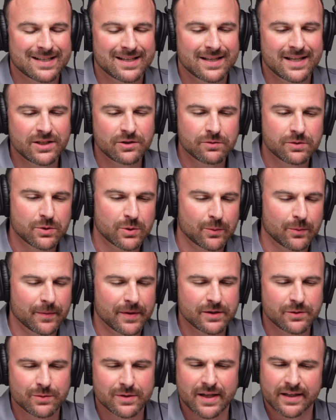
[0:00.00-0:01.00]
this
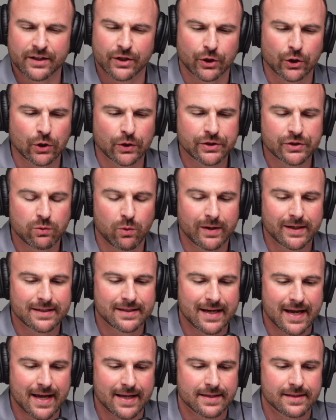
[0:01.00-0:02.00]
was like the early
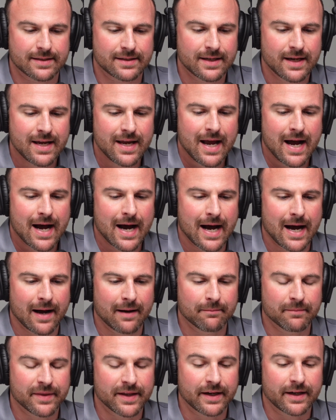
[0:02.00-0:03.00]
2010s
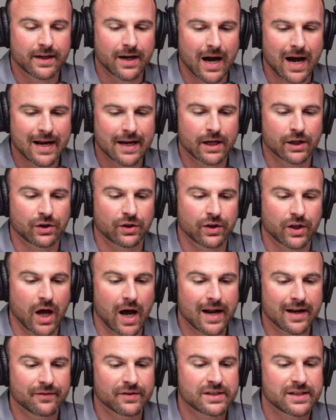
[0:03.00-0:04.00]
that got a
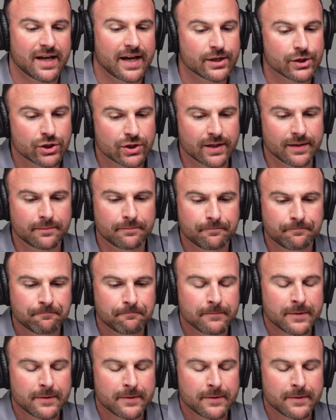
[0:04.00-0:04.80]
lot of attention.